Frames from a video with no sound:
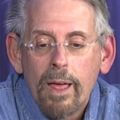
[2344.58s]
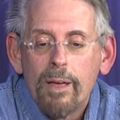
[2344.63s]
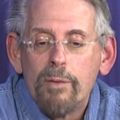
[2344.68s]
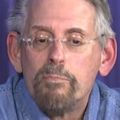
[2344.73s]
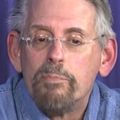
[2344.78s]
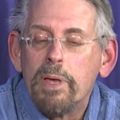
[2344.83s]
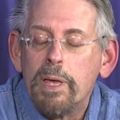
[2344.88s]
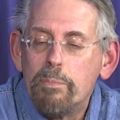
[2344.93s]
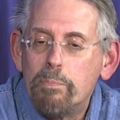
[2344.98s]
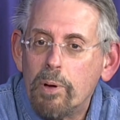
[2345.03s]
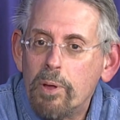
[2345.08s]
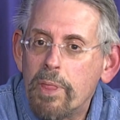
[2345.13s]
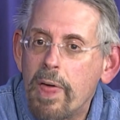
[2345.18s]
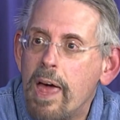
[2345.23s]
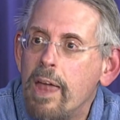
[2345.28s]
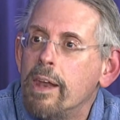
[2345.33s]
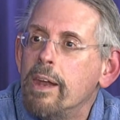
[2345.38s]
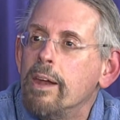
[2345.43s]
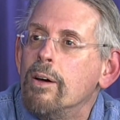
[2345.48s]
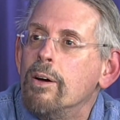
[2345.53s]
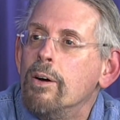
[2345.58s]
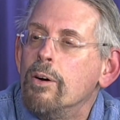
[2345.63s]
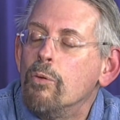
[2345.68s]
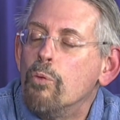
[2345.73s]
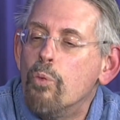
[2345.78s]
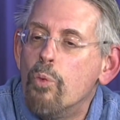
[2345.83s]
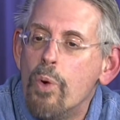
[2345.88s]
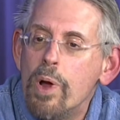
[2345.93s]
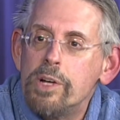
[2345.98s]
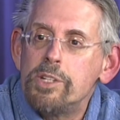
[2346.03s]
People then
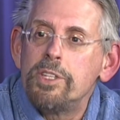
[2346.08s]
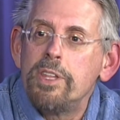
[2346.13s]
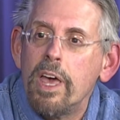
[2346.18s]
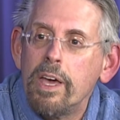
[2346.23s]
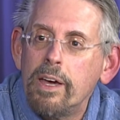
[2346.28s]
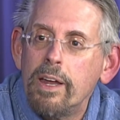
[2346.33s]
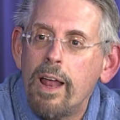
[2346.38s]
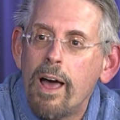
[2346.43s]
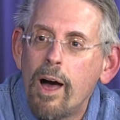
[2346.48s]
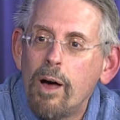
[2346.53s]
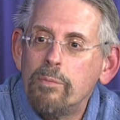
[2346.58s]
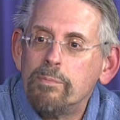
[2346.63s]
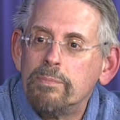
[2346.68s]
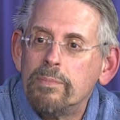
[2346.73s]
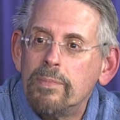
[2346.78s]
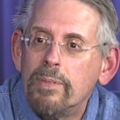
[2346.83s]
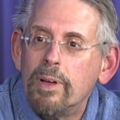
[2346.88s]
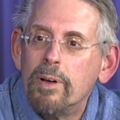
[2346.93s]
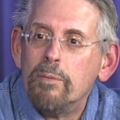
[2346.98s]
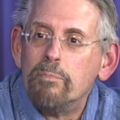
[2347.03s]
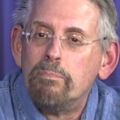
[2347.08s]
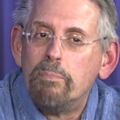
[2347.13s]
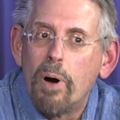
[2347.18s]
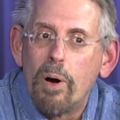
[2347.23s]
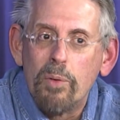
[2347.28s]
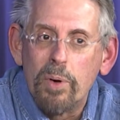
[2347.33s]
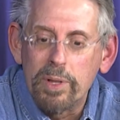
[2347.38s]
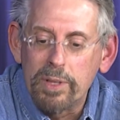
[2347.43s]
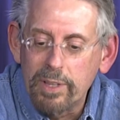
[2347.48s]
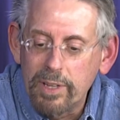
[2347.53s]
wish they could help, but
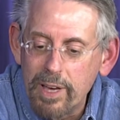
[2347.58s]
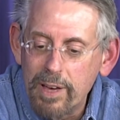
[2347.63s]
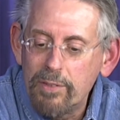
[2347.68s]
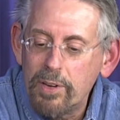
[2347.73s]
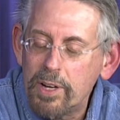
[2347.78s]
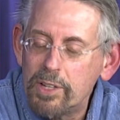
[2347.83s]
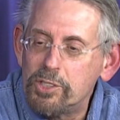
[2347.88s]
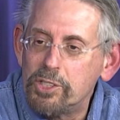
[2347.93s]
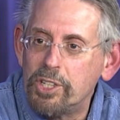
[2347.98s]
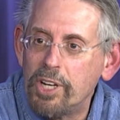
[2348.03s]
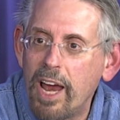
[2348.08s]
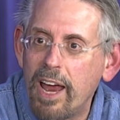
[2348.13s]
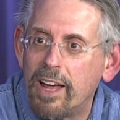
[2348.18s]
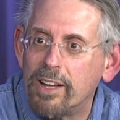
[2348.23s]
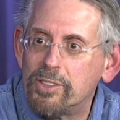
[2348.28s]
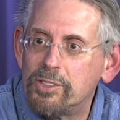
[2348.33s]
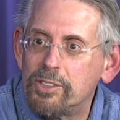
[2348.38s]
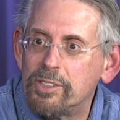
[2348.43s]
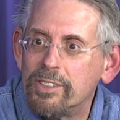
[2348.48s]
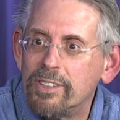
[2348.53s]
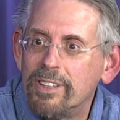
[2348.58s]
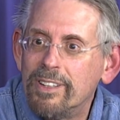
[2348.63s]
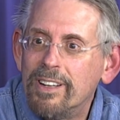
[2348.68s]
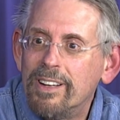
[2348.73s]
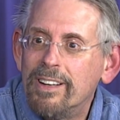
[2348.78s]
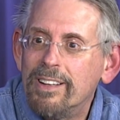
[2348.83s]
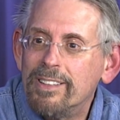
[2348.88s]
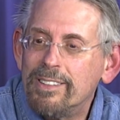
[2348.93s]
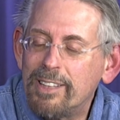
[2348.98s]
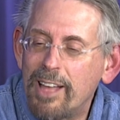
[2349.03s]
when given a chance
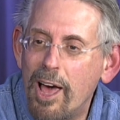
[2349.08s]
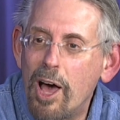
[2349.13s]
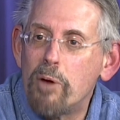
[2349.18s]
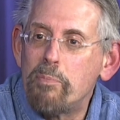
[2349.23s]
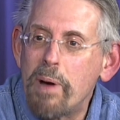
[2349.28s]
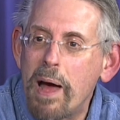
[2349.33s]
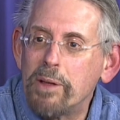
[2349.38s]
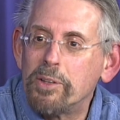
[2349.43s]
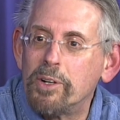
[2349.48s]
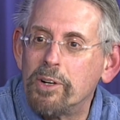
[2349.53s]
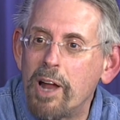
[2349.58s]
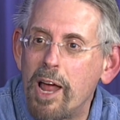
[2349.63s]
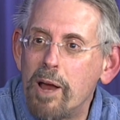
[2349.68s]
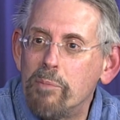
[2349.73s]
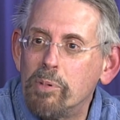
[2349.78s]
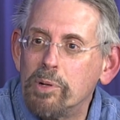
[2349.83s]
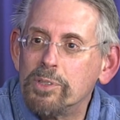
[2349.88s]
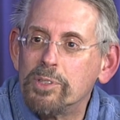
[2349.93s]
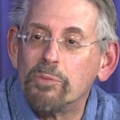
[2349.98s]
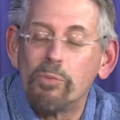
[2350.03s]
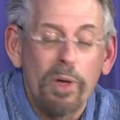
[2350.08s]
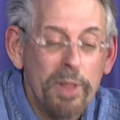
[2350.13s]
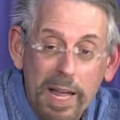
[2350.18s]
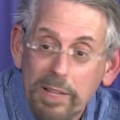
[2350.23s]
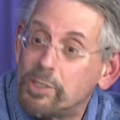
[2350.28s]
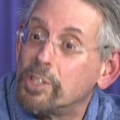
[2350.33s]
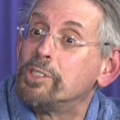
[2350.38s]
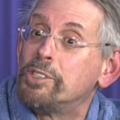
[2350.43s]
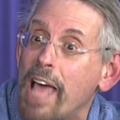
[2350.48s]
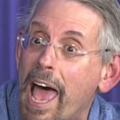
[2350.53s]
to help out their neighbors, well, that's
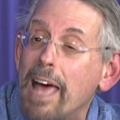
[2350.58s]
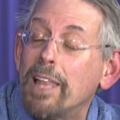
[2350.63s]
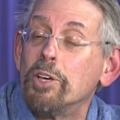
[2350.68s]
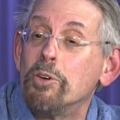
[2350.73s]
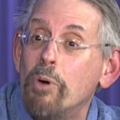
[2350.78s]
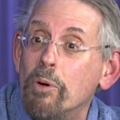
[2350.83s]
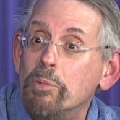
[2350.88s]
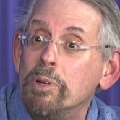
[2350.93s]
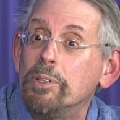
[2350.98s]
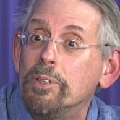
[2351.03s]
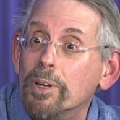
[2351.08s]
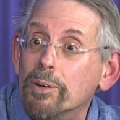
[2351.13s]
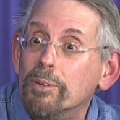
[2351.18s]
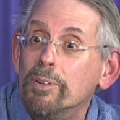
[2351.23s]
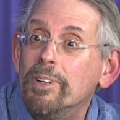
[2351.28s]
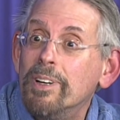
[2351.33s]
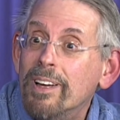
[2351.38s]
exactly what we do.